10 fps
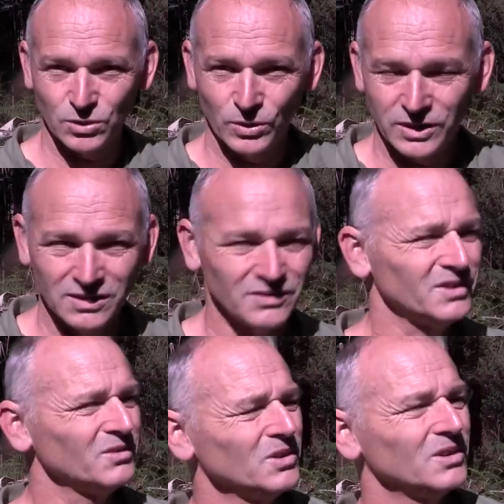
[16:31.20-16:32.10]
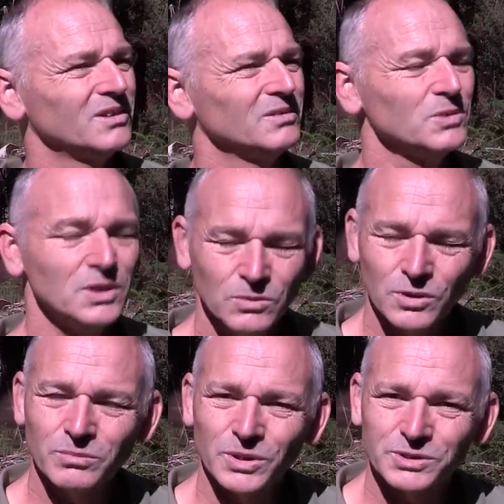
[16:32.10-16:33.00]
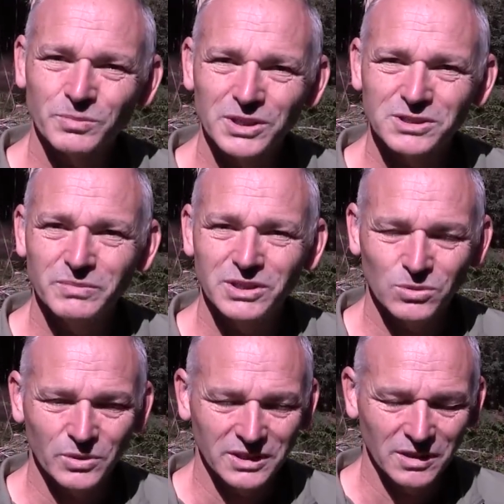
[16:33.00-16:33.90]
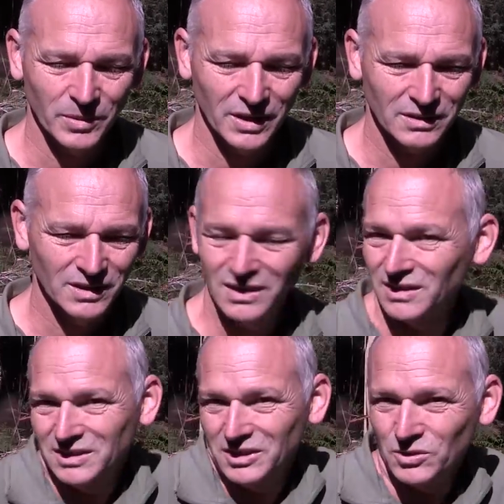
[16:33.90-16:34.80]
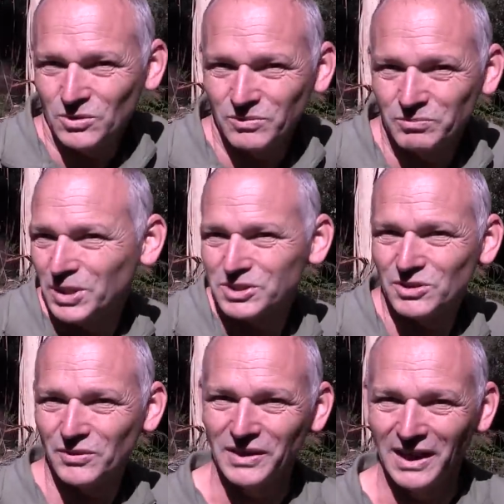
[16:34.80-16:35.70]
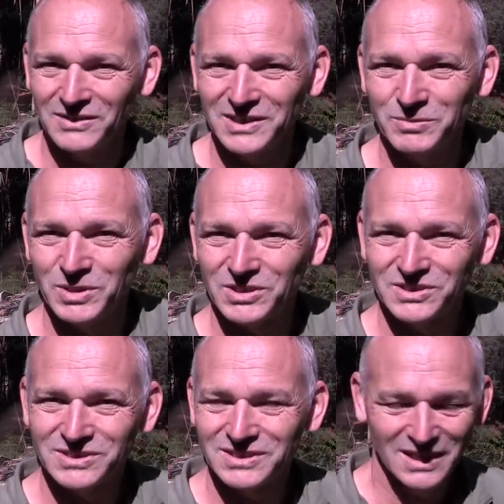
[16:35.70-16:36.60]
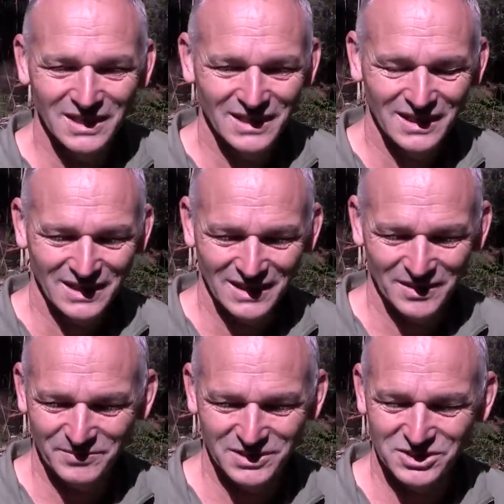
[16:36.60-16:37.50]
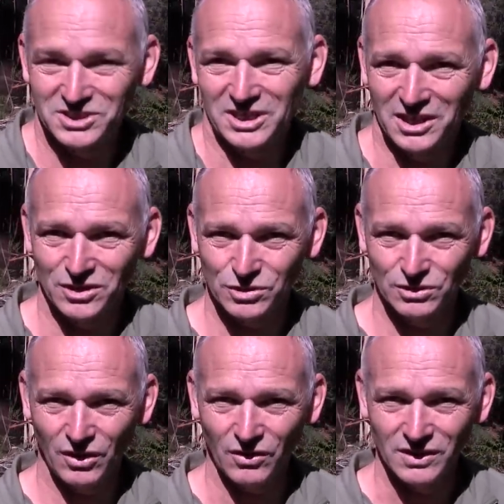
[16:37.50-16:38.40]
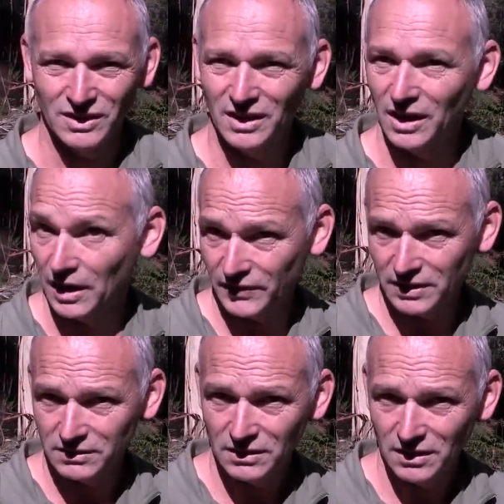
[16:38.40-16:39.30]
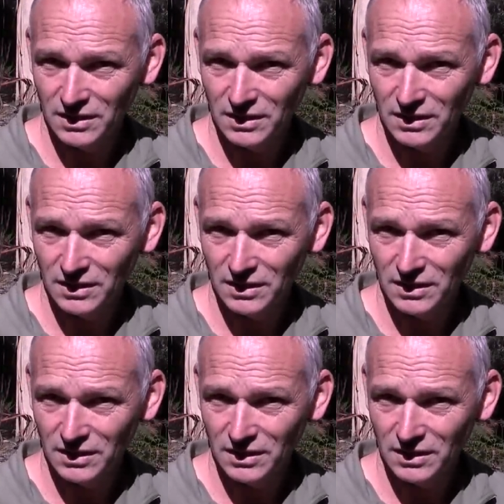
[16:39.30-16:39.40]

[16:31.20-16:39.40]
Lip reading: talking, and think, oh, what am I supposed to be talking about? And get all pissed off and angry because it's just taking too long. And then